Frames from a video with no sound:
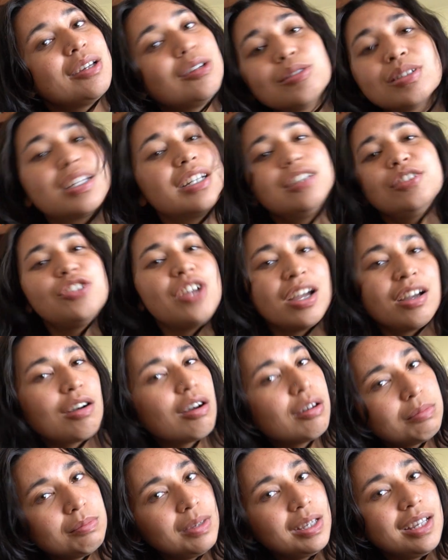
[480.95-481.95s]
Who's gonna check
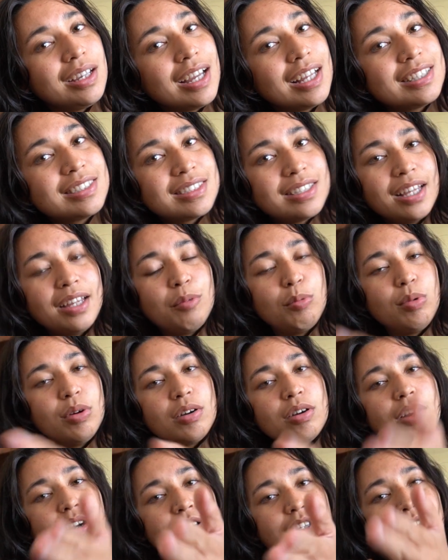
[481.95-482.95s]
on me and say, where
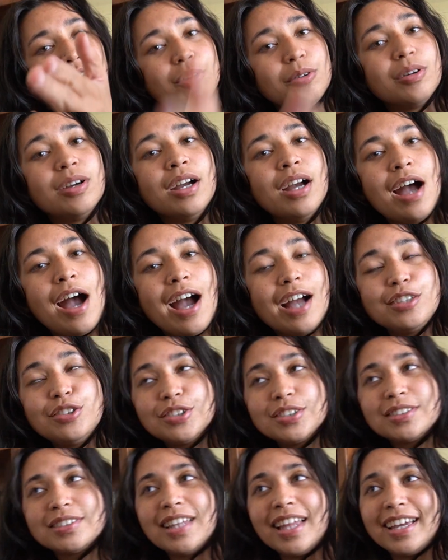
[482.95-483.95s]
are you? I
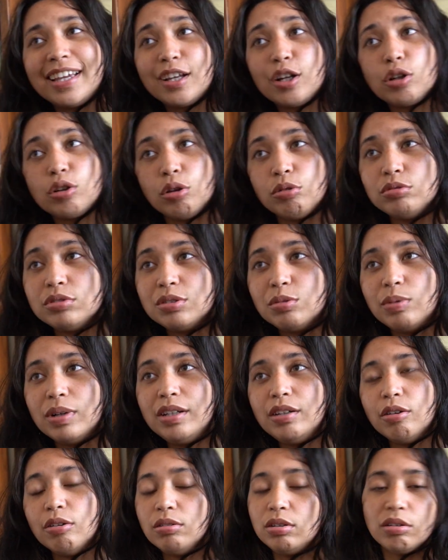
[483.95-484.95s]
just like close the
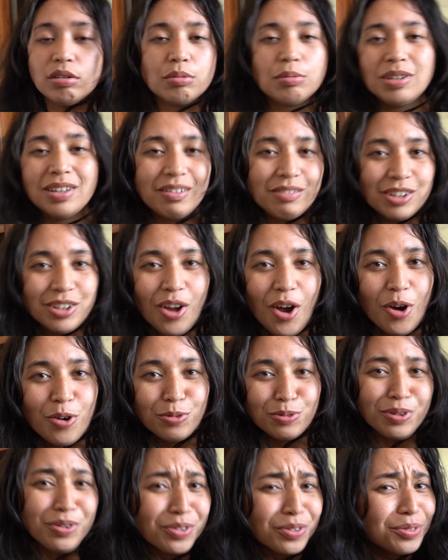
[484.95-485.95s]
window. No one will ever know,
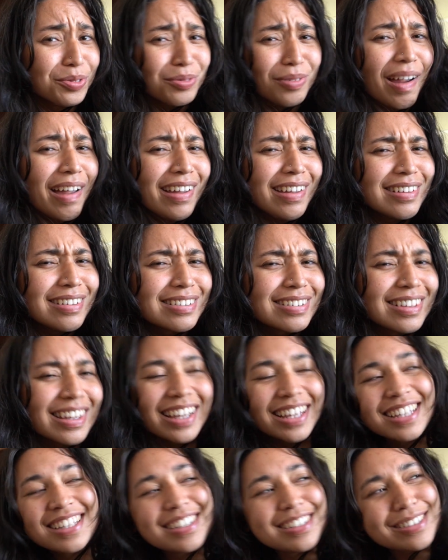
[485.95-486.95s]
right?
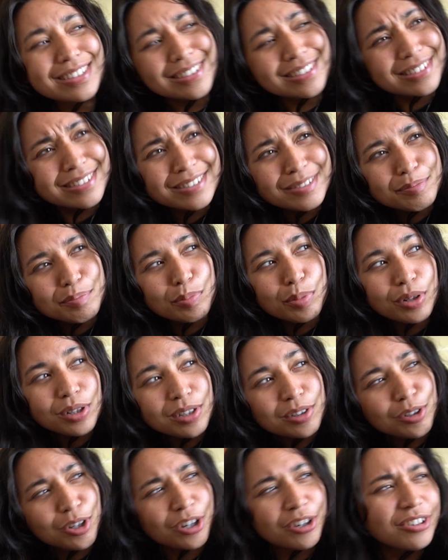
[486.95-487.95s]
Like, put a
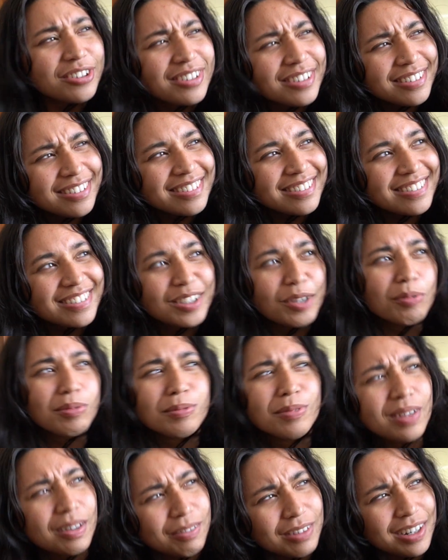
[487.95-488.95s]
little curtain. No one
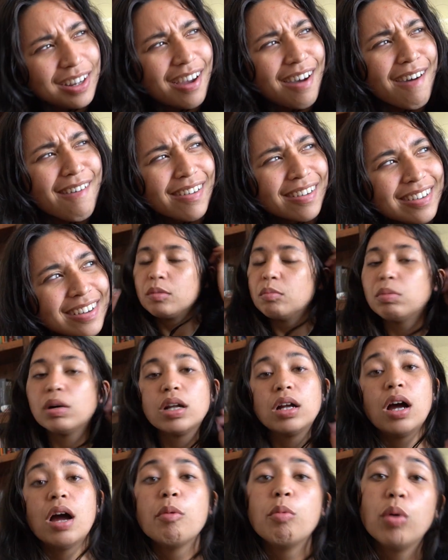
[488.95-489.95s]
will ever know.
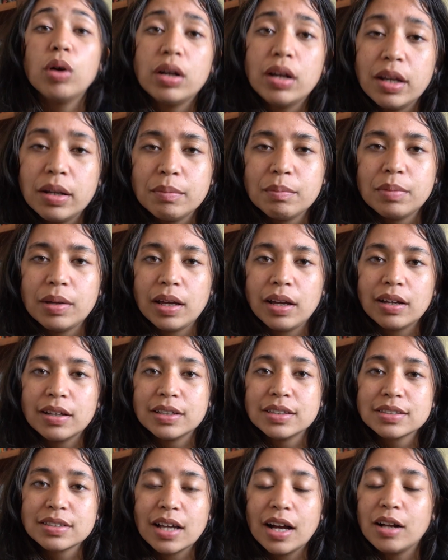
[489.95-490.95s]
But I wouldn't,
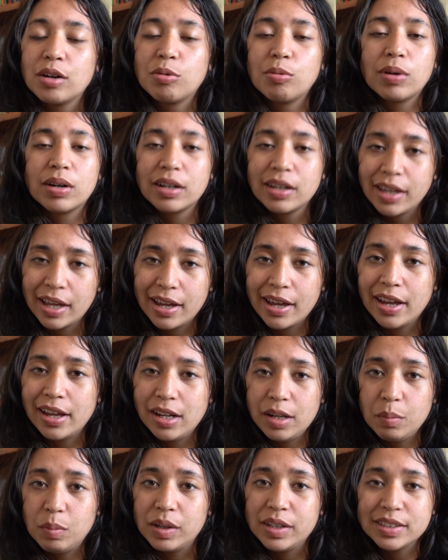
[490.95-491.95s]
because I don't want to get
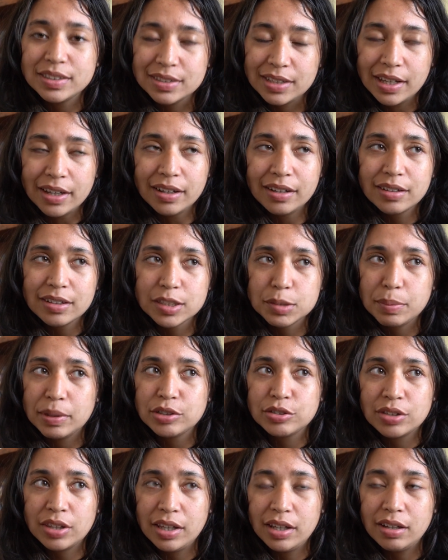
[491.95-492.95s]
anybody sick,
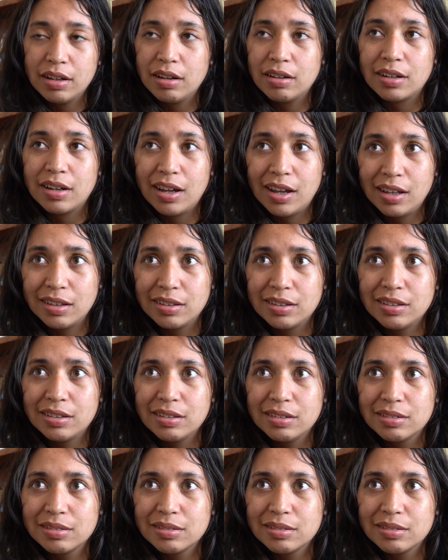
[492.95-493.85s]
especially on an island.